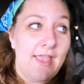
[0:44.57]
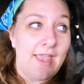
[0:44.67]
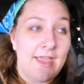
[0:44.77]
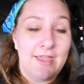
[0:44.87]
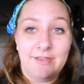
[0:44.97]

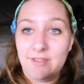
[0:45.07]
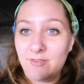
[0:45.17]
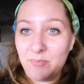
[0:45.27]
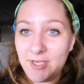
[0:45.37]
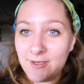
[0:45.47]
and in
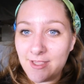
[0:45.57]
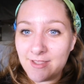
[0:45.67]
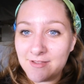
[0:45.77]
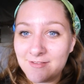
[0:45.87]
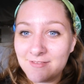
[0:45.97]
the
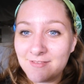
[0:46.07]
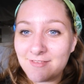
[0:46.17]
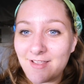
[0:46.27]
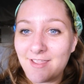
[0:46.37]
medians